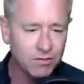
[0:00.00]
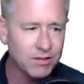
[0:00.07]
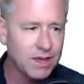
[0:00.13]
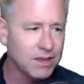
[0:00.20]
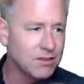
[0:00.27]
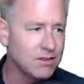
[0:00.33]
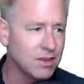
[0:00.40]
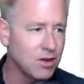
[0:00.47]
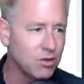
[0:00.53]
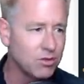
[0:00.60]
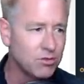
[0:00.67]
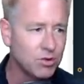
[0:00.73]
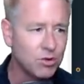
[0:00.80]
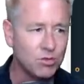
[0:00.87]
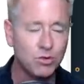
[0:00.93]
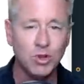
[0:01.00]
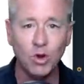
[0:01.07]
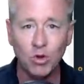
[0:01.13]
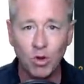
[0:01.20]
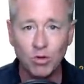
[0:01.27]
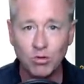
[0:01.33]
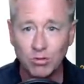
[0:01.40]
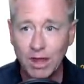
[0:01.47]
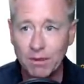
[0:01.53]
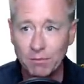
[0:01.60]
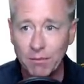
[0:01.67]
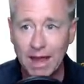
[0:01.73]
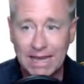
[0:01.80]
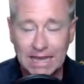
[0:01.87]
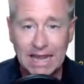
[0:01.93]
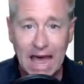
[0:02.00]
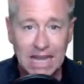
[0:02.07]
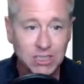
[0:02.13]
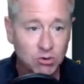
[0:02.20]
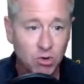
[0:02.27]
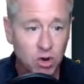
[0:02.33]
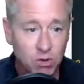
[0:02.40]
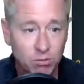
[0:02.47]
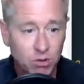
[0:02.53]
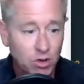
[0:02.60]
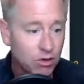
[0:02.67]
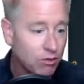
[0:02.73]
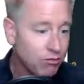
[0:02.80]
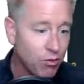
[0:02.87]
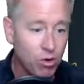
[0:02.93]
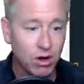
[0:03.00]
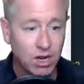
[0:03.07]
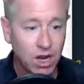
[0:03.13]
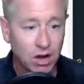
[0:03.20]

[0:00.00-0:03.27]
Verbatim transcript: you have kids that go through your own, like my classroom, four